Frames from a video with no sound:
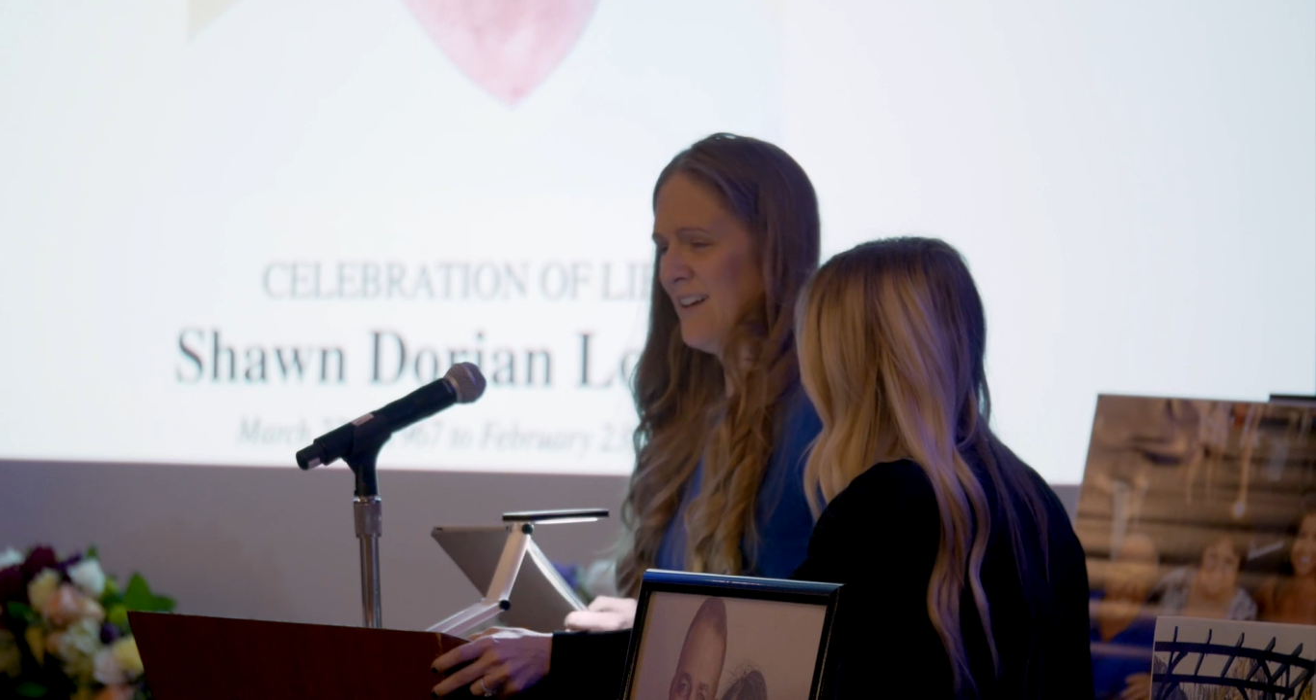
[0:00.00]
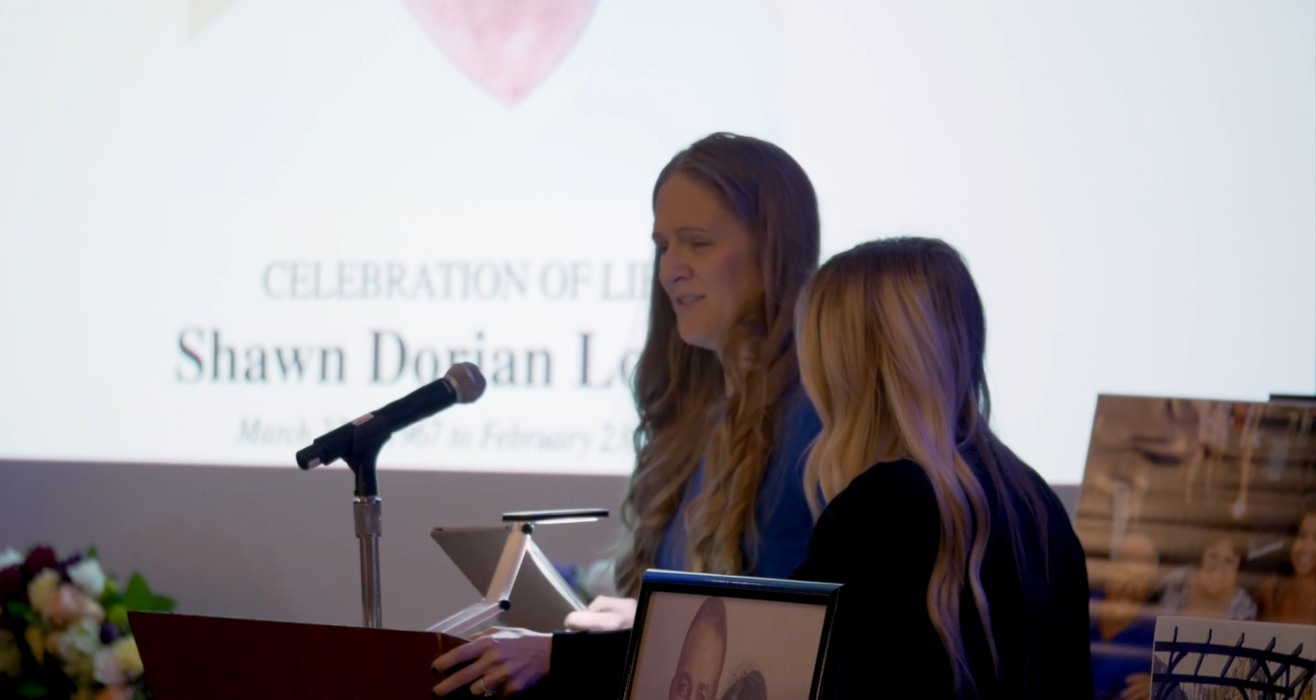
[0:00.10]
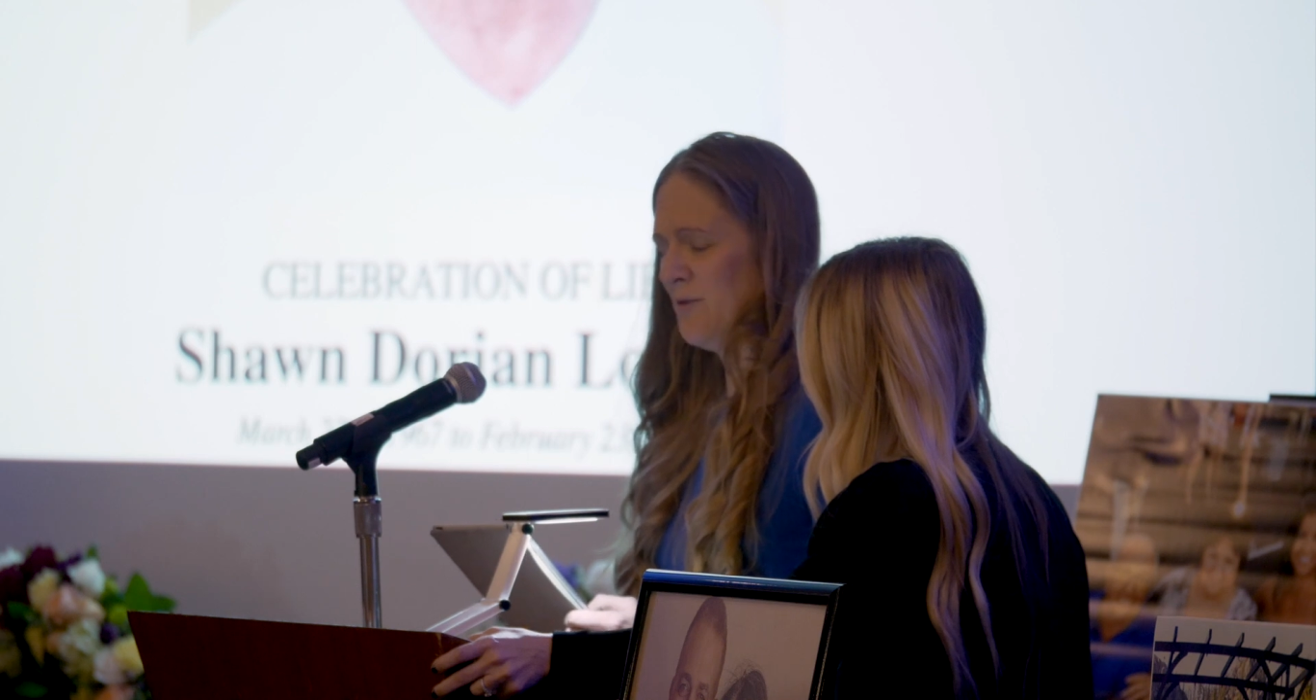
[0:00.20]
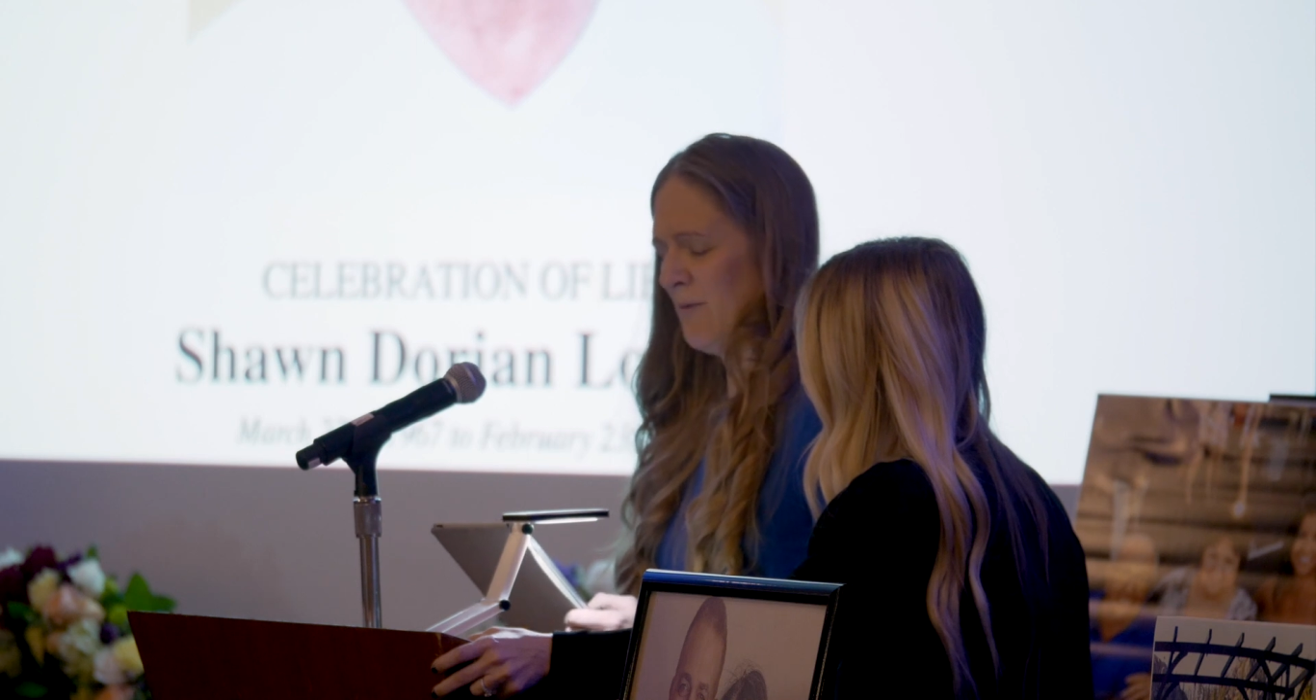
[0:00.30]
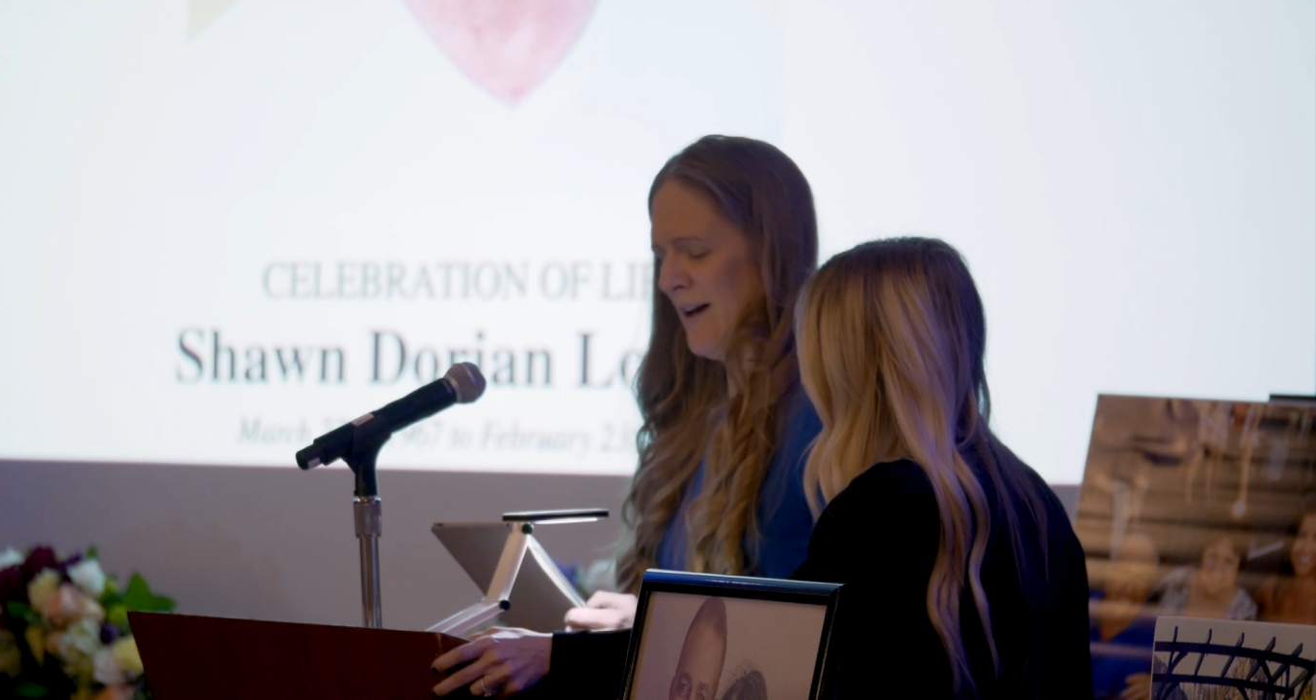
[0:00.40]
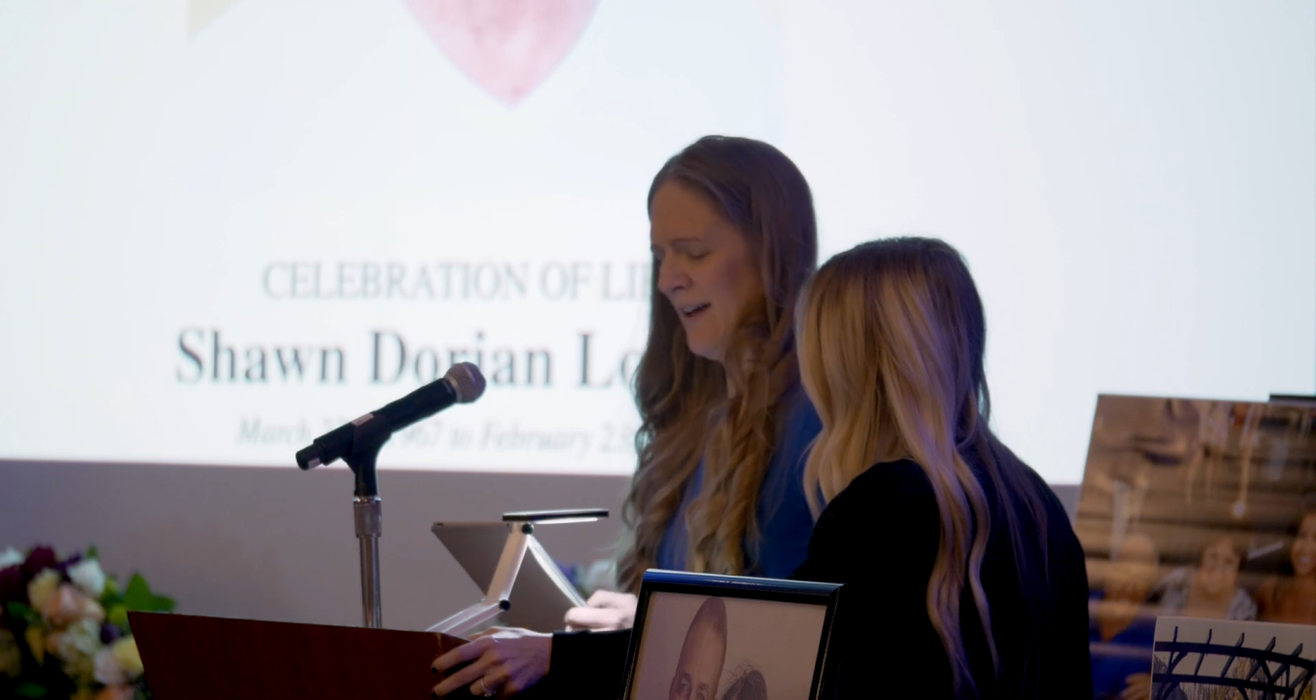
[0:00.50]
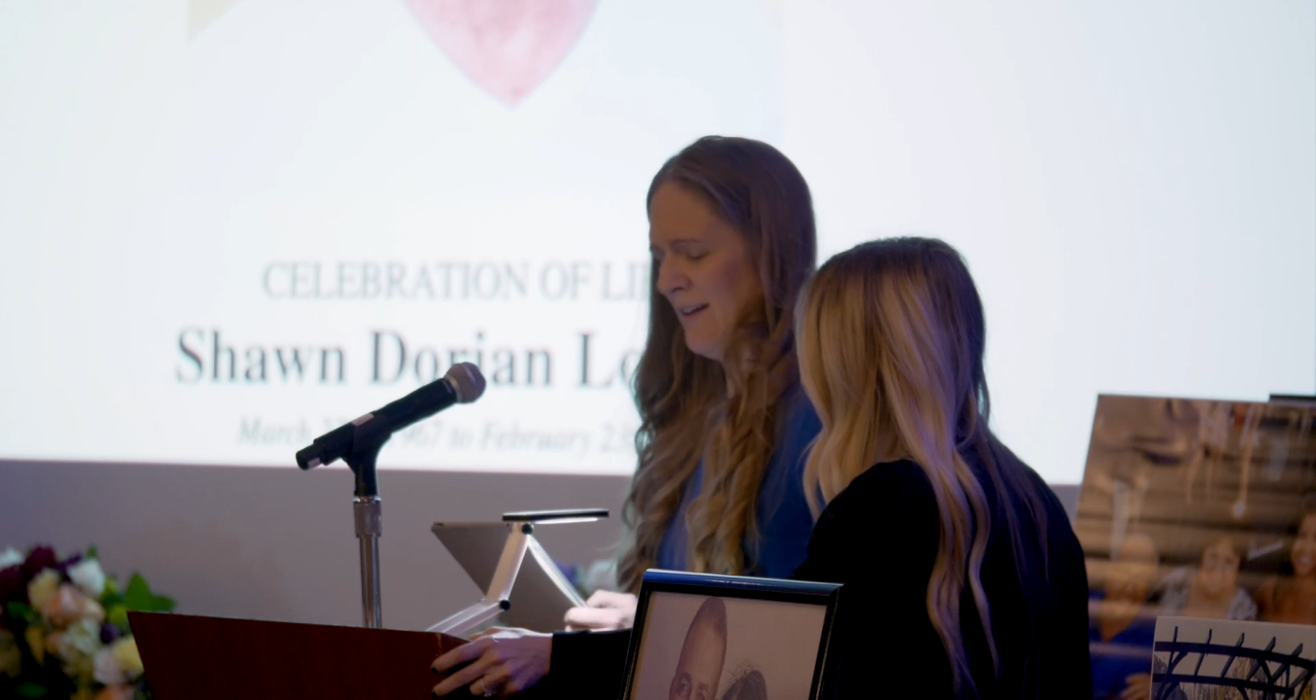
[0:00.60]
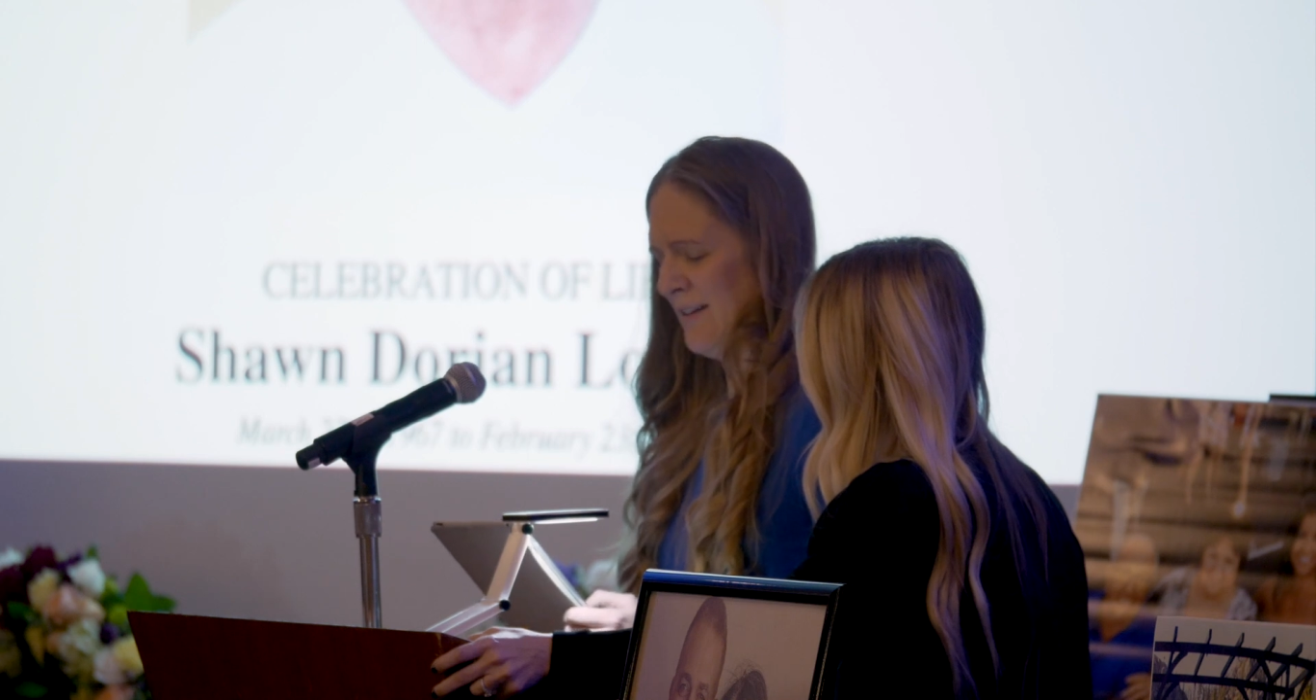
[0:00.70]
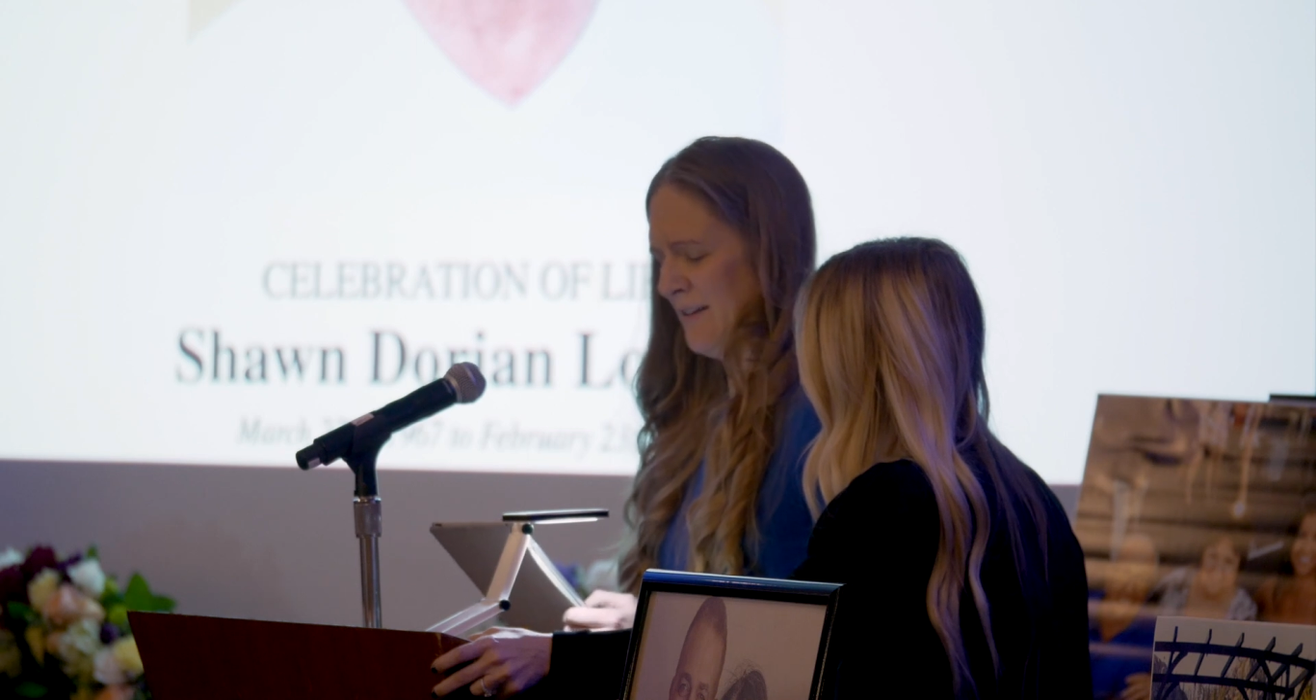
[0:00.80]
as do I.